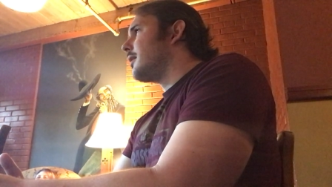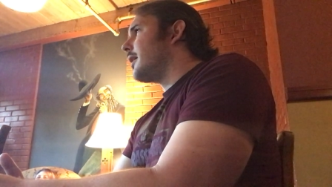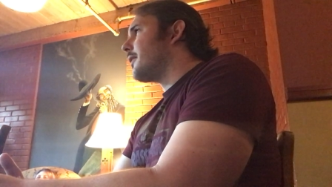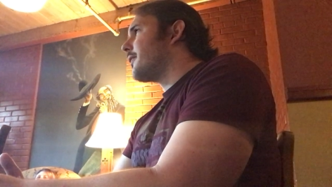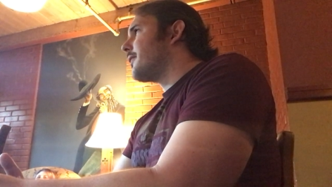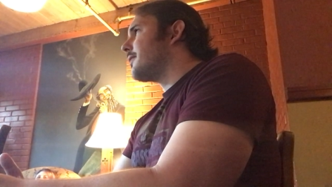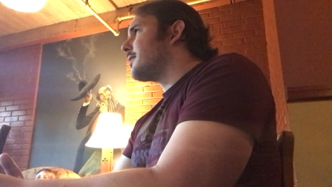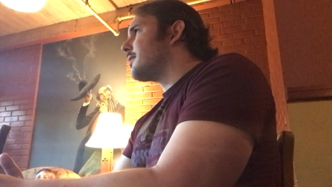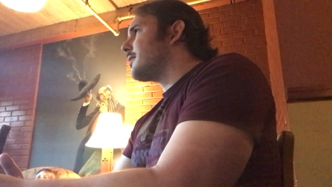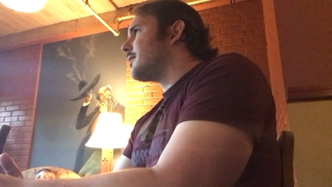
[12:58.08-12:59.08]
If,
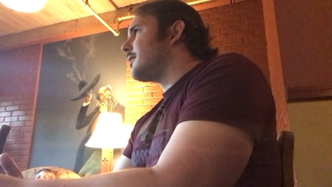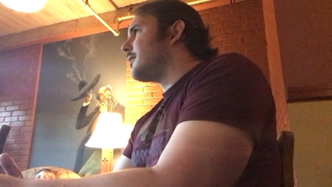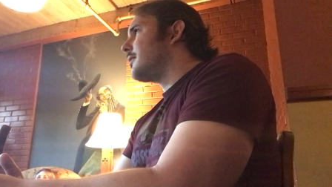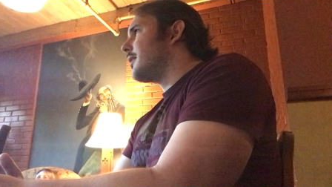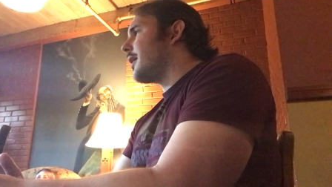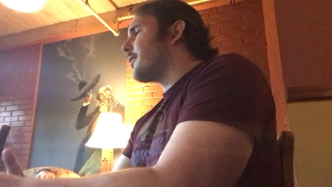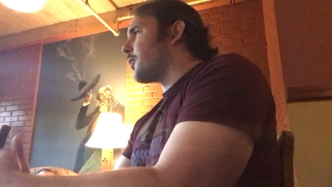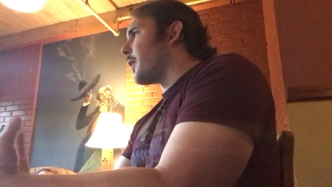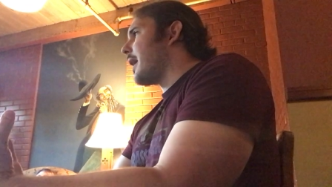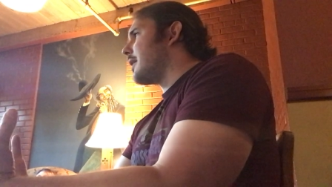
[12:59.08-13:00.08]
if
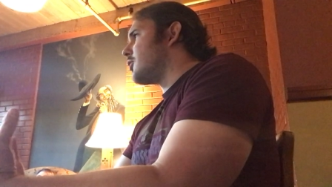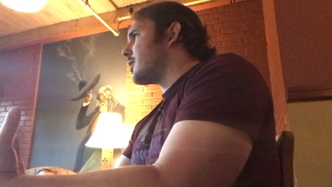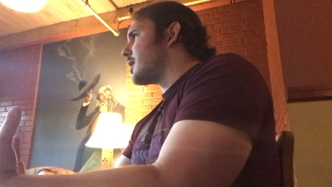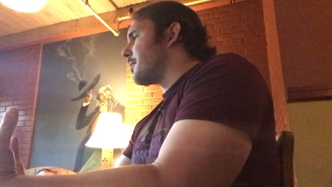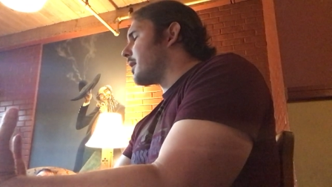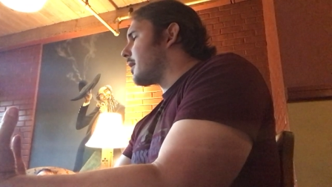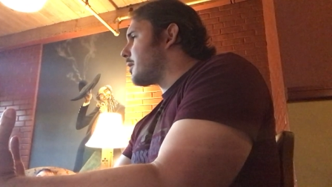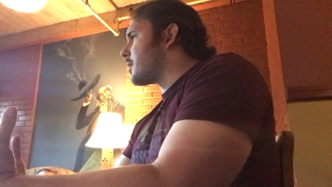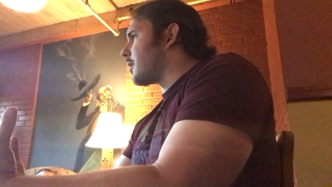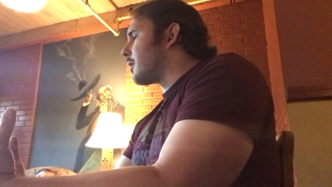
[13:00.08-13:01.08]
rage is something that
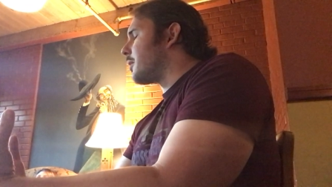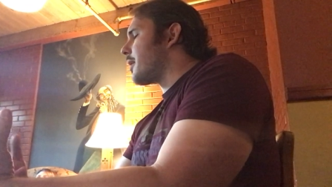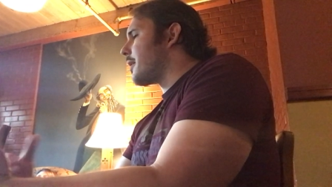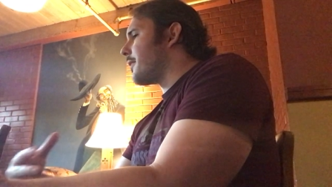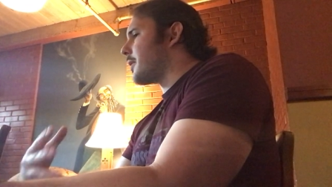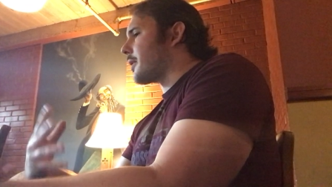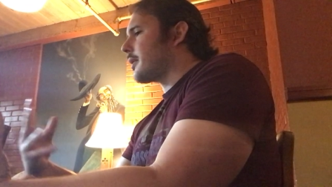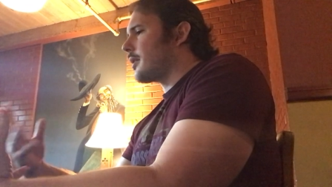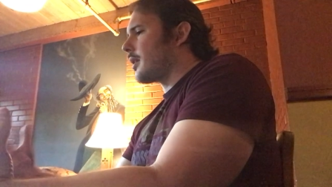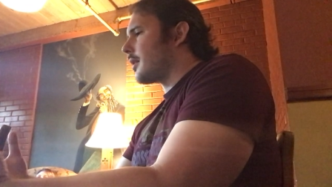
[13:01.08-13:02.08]
you struggle with, if you're
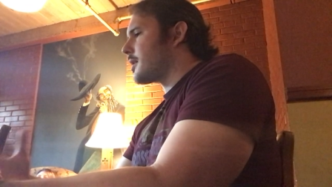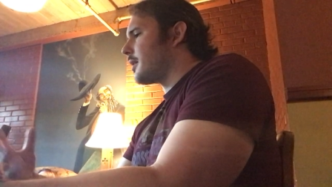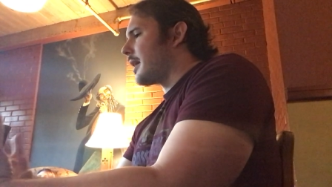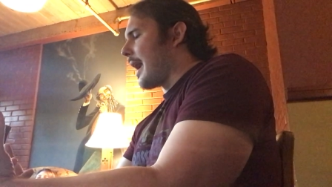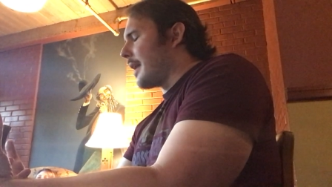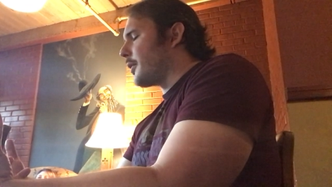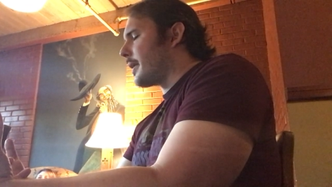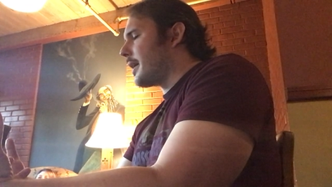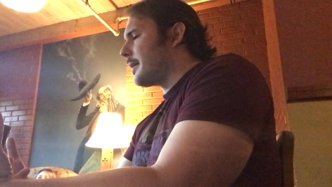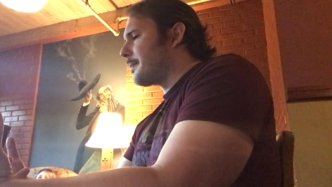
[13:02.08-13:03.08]
constantly
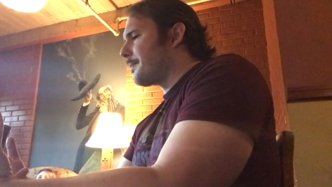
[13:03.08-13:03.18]
angry,